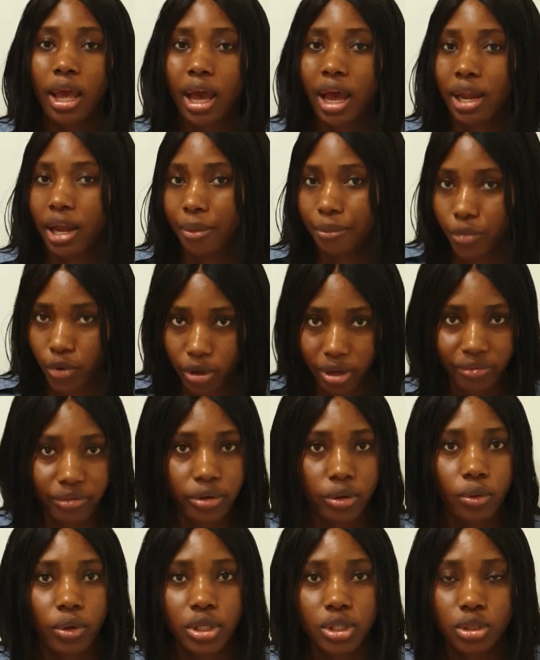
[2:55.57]
and I'm not
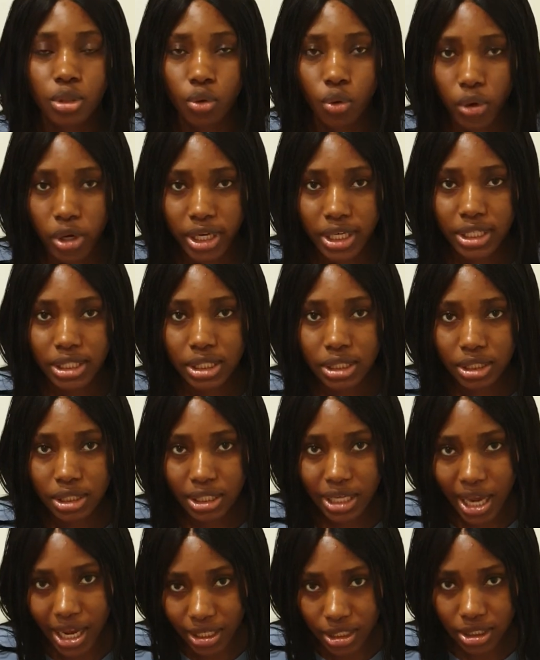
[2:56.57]
even going to go in
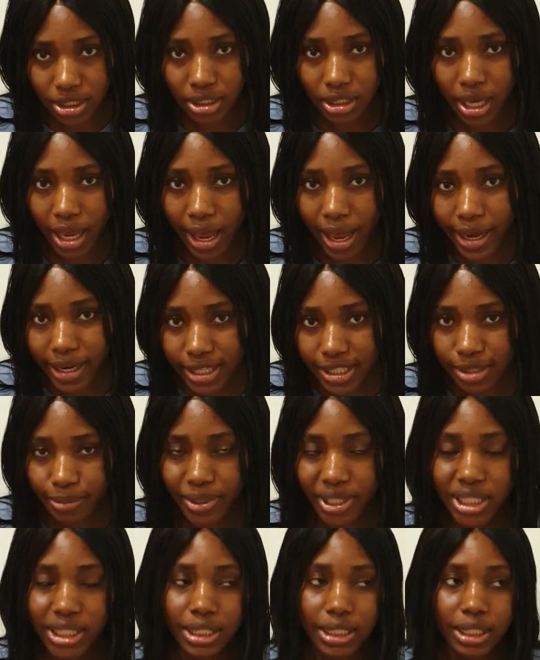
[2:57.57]
that
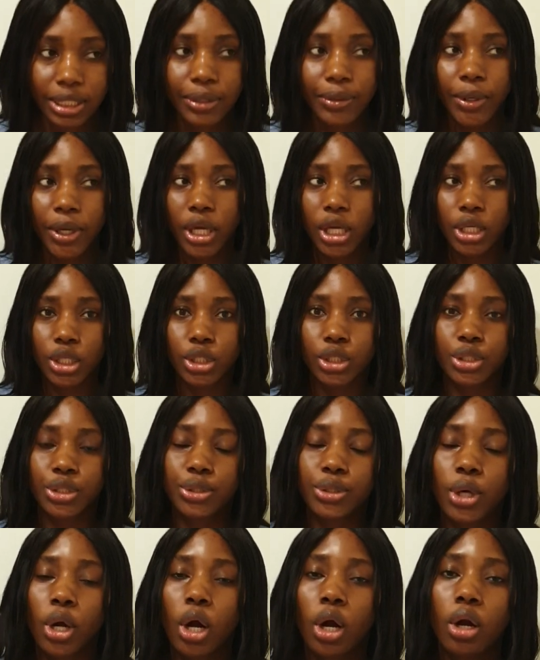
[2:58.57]
aspect.
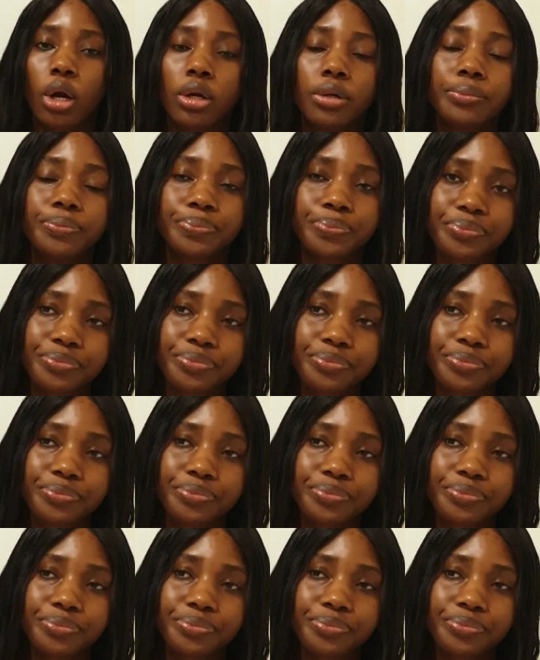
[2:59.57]
So,